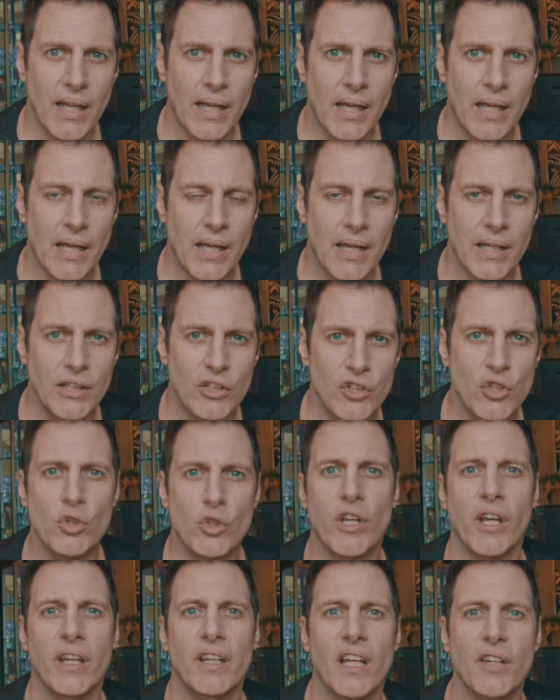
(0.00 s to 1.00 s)
uh, you
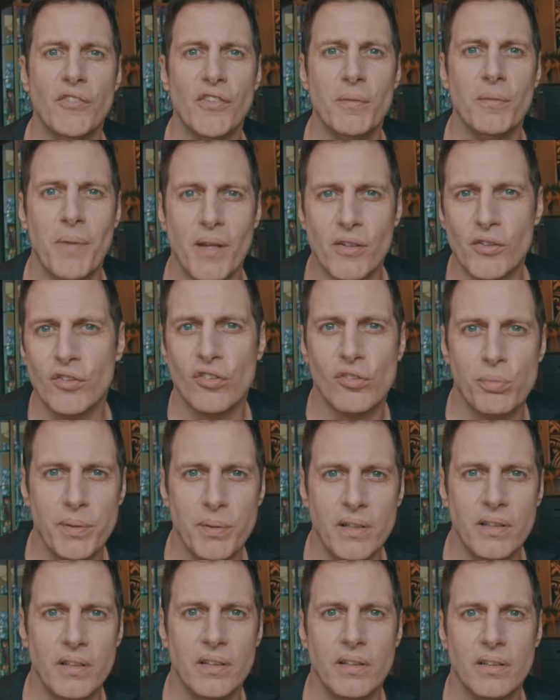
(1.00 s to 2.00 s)
can never measure
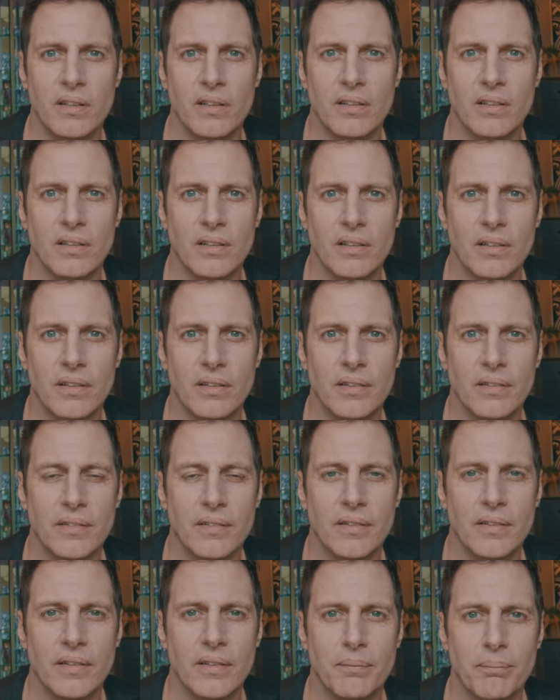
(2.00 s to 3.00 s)
speed
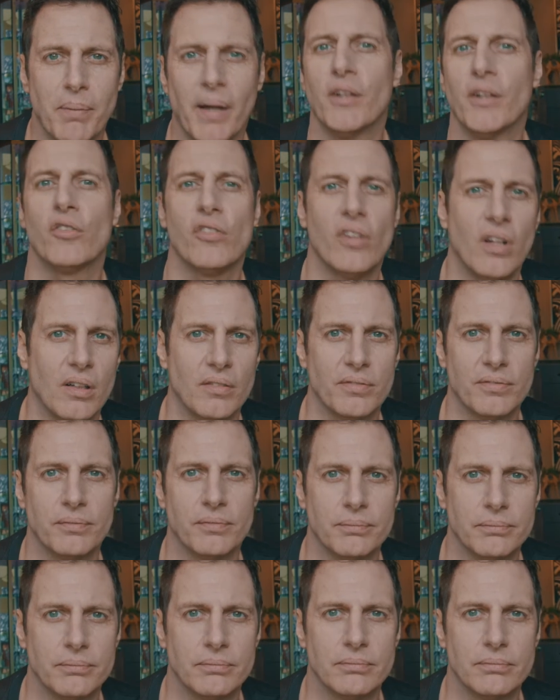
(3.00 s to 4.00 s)
by yourself.
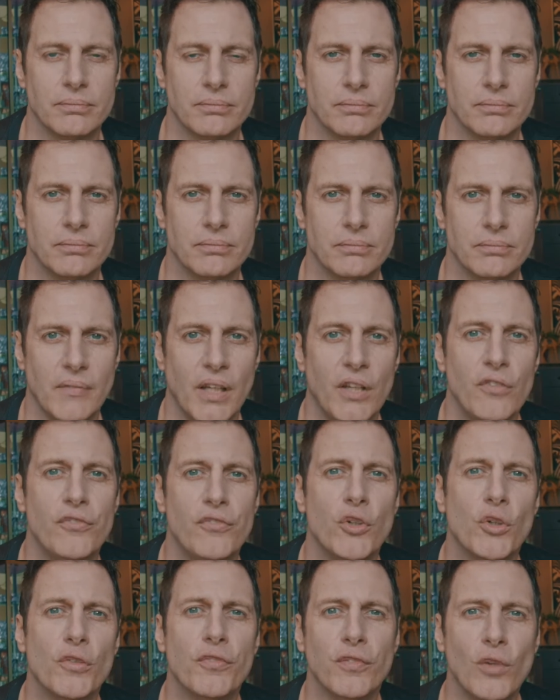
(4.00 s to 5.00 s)

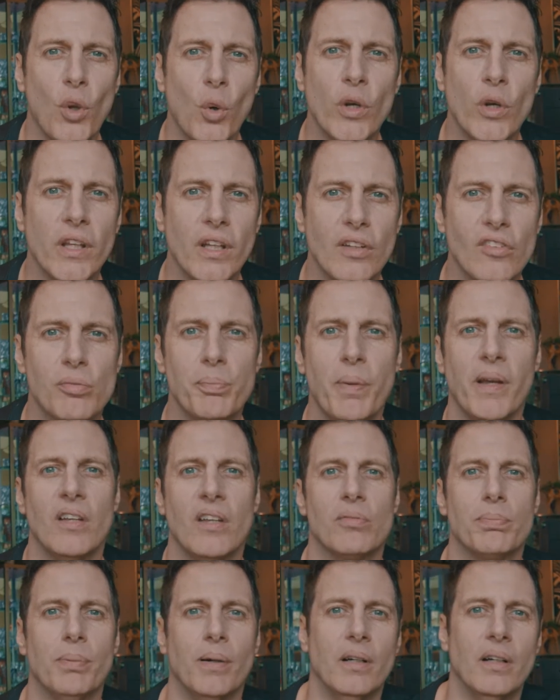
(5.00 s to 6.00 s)
If you're floating in
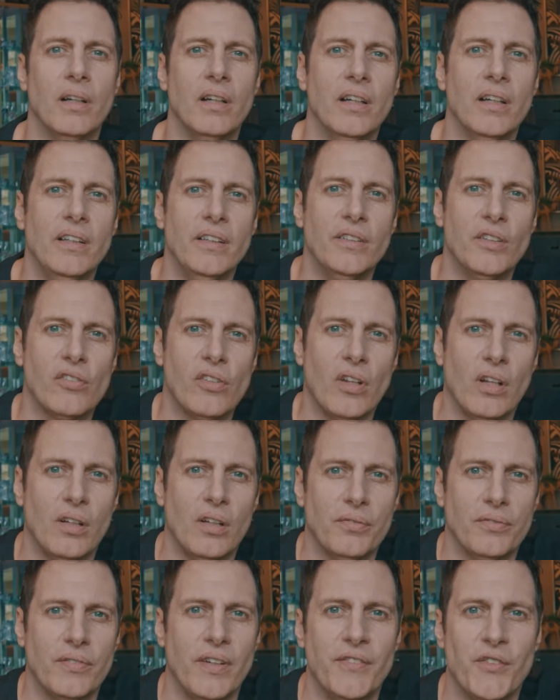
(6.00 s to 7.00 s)
space by
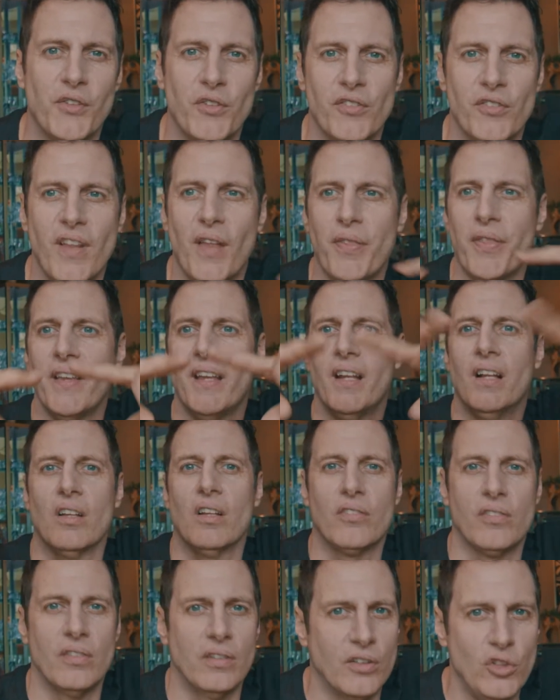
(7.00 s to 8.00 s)
yourself and there's nothing
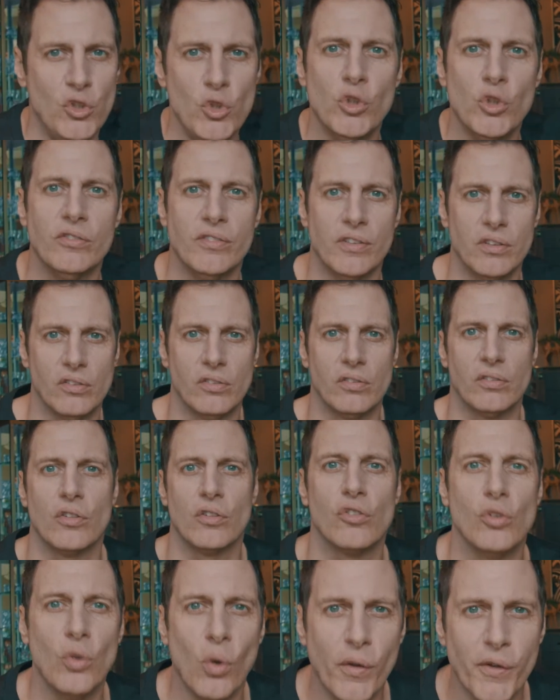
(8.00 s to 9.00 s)
else in the universe,
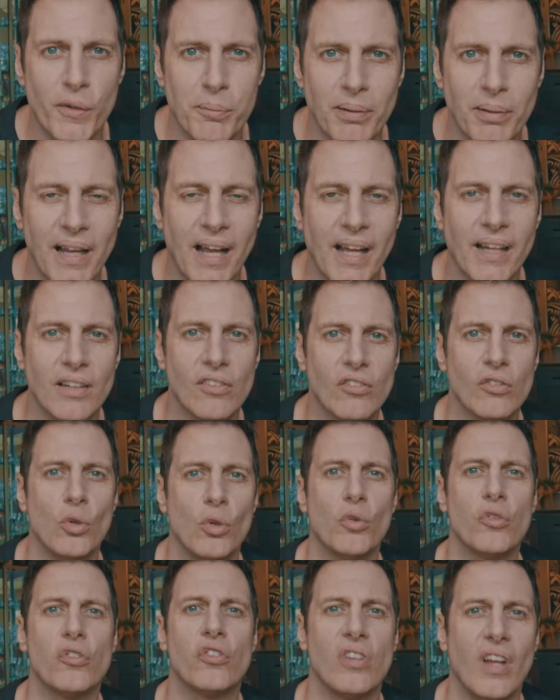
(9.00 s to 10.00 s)
there's no other planets,
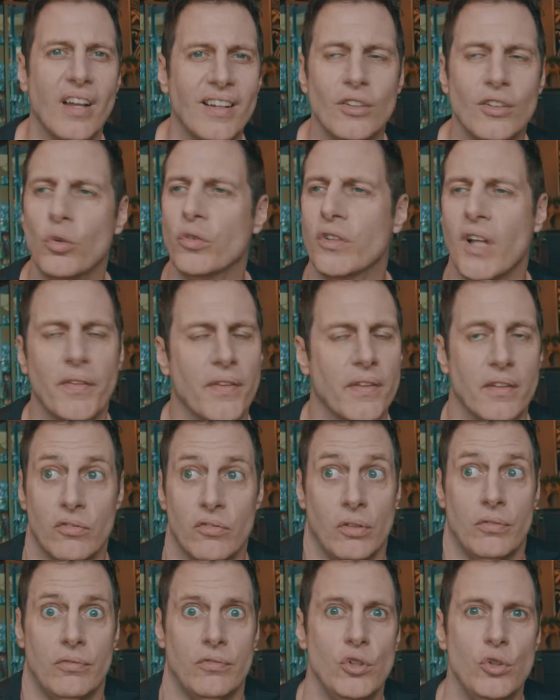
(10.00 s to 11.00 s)
no sun, no nothing,
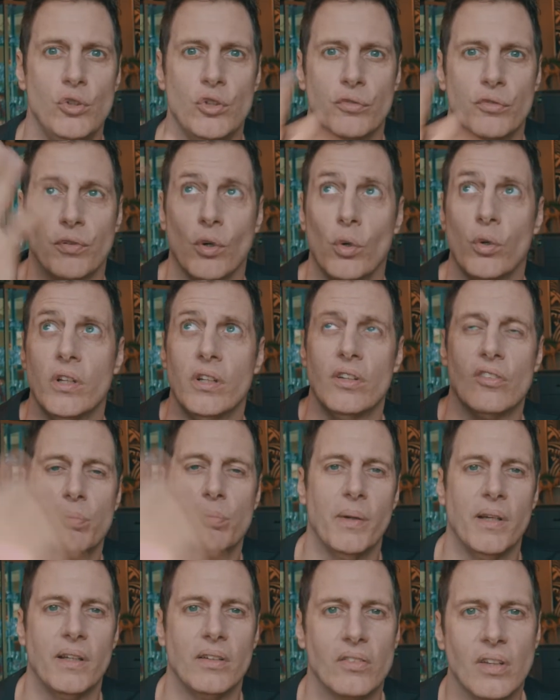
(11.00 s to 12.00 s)
it's just you, you're floating in
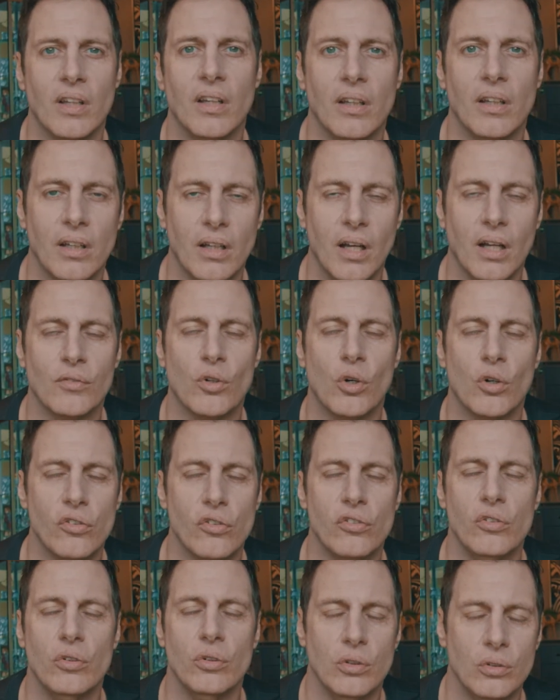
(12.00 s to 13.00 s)
space. Of
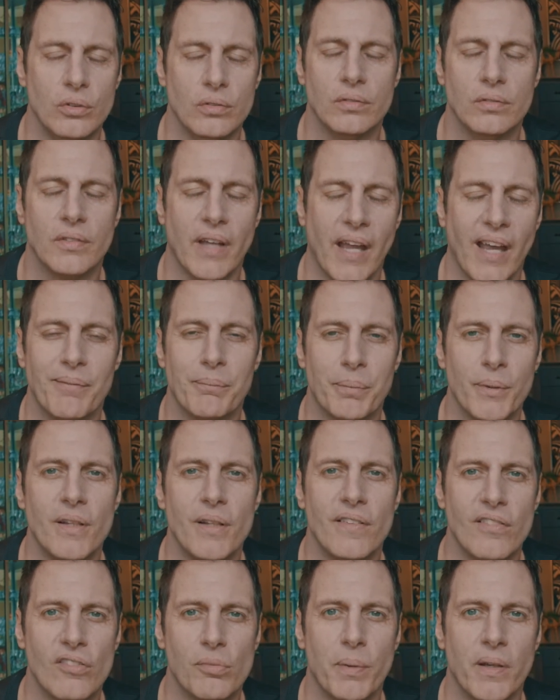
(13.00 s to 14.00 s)
course, you can't
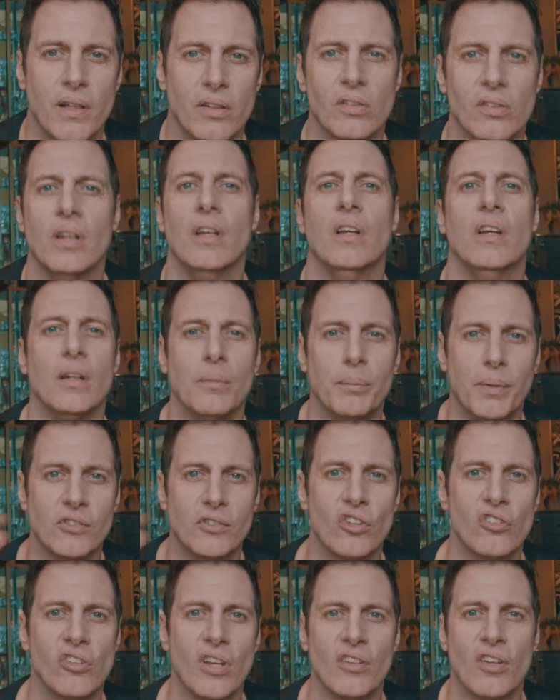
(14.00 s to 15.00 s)
breathe in space,
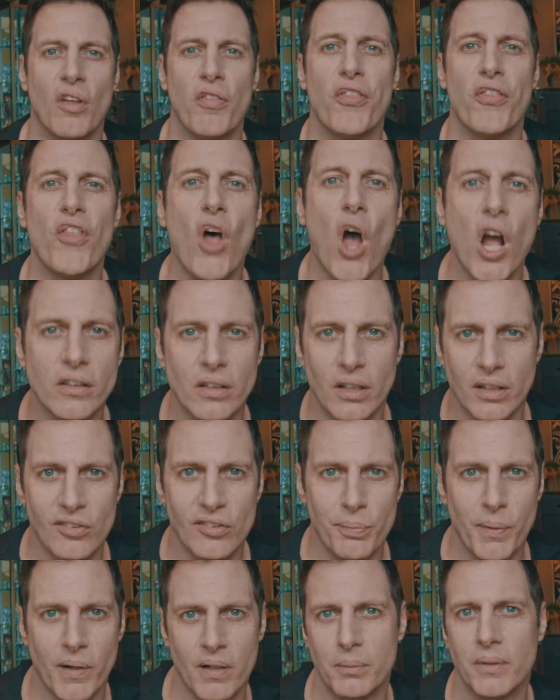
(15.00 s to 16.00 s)
but just as a thought
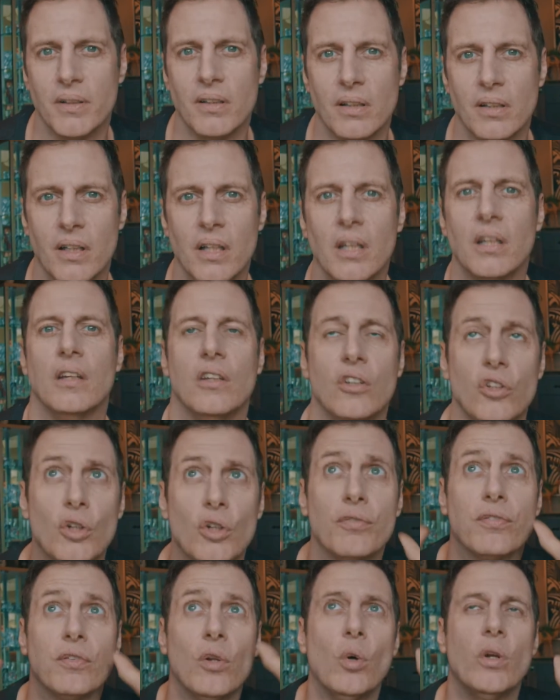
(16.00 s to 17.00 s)
experiment,
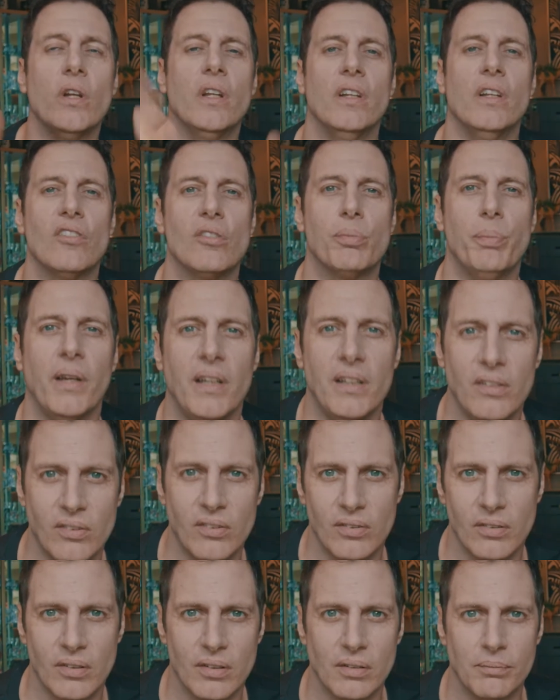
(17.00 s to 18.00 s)
you're floating in
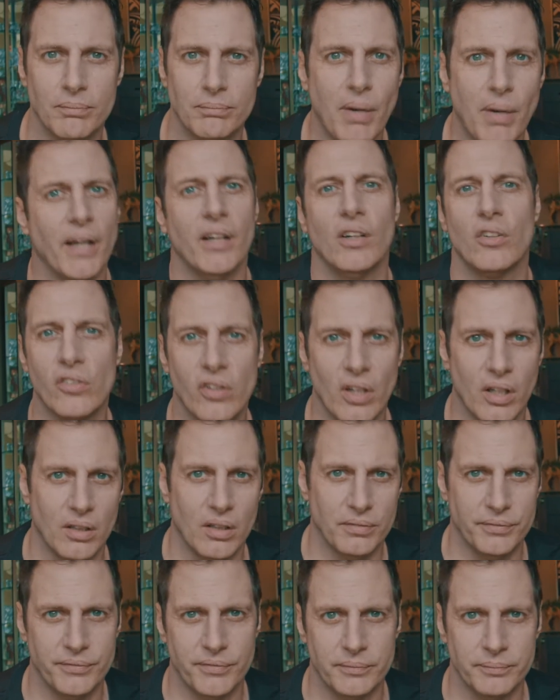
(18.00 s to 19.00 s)
space by
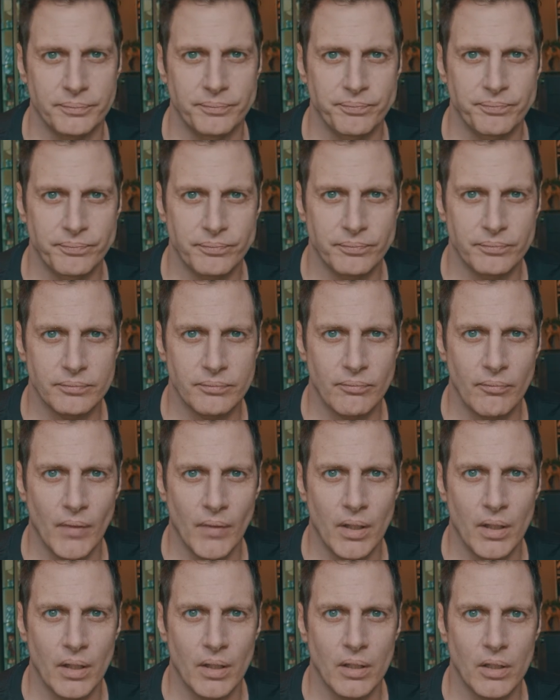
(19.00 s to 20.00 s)
yourself.
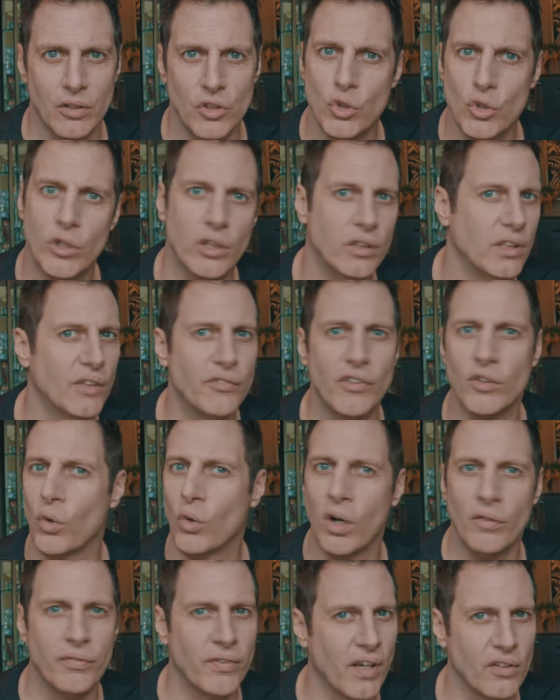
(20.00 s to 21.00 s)
You can never
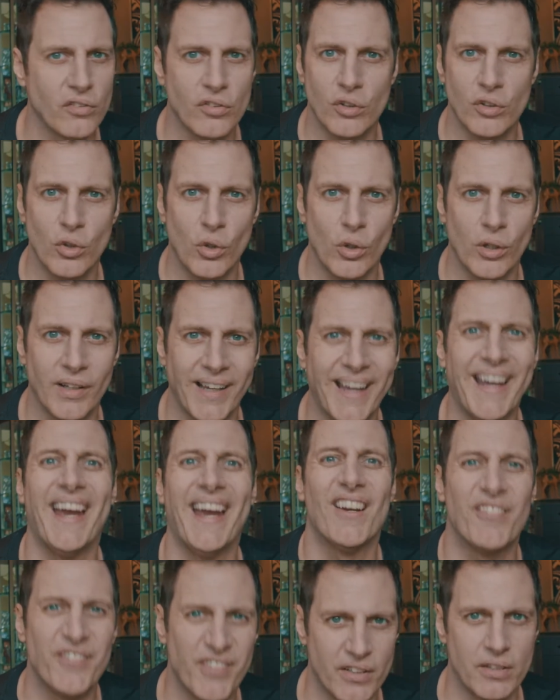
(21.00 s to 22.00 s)
know how fast you're going
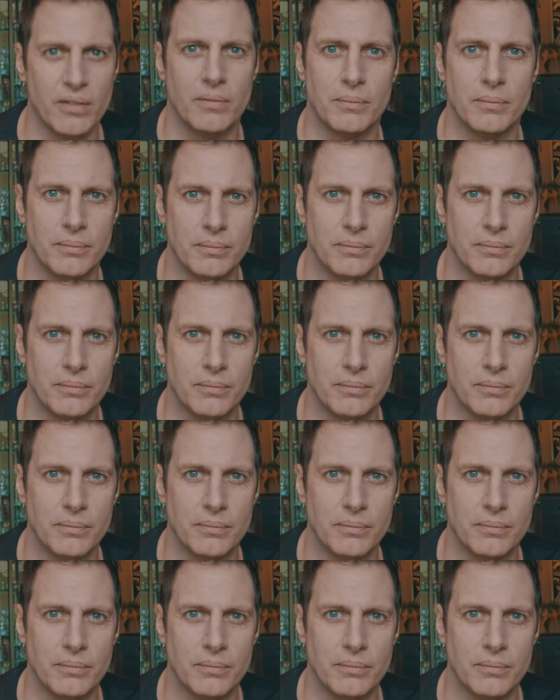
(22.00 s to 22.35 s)
ever.